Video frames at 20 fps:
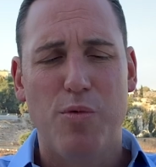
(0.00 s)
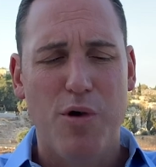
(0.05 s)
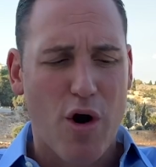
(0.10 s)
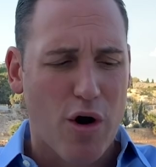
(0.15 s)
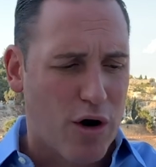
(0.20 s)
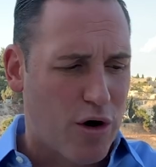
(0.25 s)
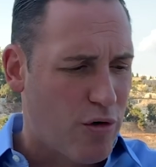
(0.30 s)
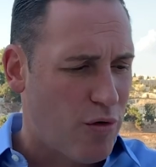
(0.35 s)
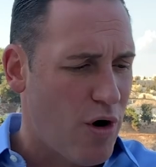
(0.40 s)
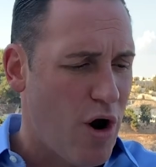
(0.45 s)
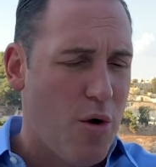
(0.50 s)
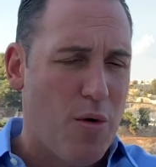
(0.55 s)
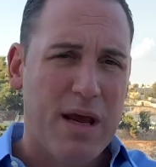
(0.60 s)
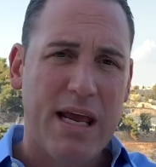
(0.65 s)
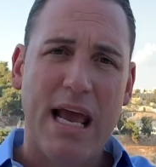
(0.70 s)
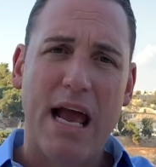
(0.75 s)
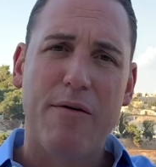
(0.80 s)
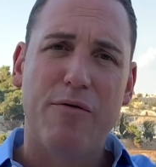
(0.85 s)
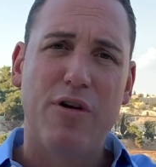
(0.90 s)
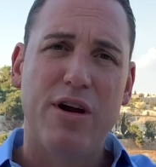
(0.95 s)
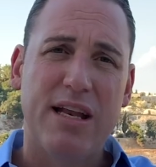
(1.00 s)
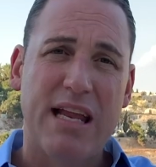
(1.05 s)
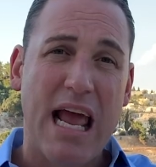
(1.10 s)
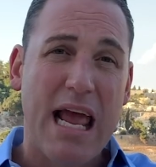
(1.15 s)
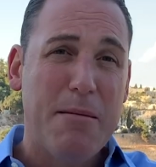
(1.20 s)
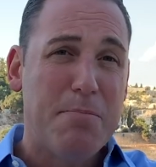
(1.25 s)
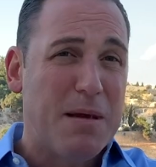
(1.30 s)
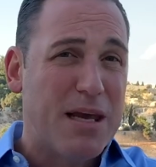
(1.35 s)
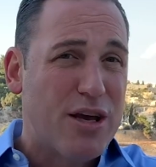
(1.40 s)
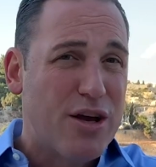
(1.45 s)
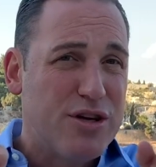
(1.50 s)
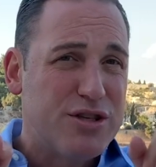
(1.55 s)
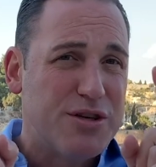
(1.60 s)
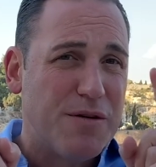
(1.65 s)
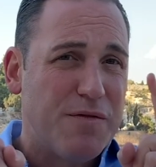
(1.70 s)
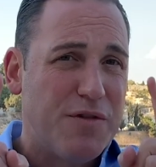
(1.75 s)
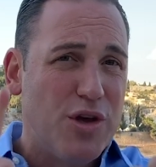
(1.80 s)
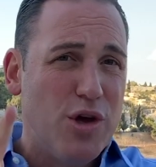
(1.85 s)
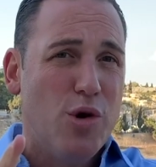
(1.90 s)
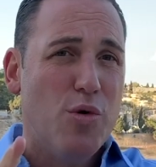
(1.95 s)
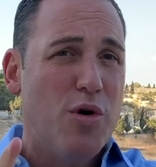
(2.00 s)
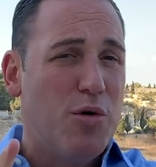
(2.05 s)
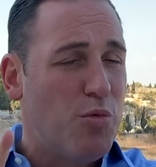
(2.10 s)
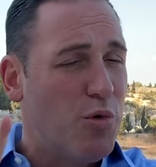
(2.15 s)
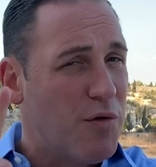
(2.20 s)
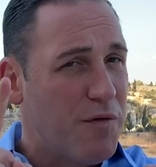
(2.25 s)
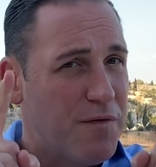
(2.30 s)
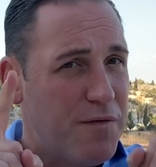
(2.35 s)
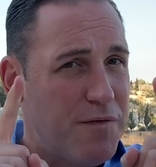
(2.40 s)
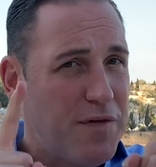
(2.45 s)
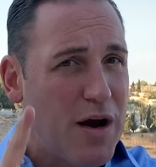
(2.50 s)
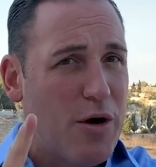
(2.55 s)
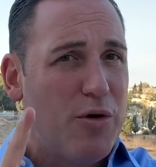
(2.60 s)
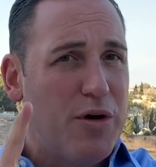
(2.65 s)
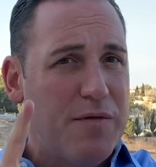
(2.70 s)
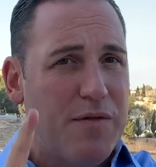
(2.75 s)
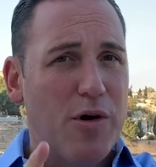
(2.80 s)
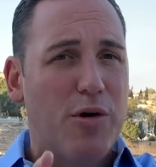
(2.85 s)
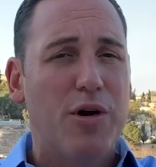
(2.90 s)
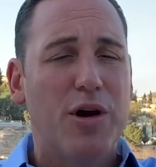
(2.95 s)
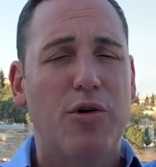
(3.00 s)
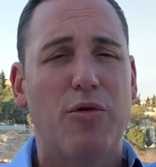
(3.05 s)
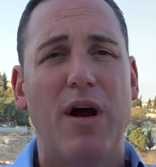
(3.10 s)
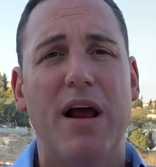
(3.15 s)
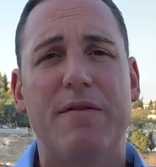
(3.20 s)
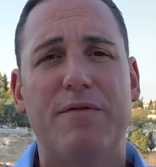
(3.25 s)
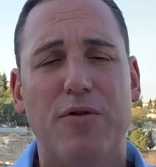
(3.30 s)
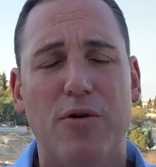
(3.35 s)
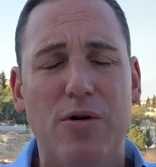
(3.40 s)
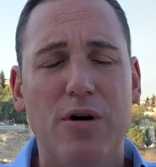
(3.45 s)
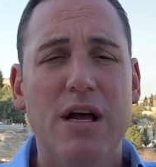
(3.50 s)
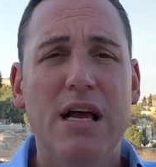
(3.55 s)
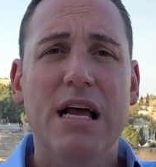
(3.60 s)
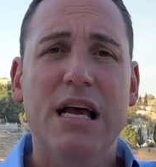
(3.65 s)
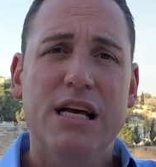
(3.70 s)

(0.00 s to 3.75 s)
We are growing every day because of you, and we're very, very grateful.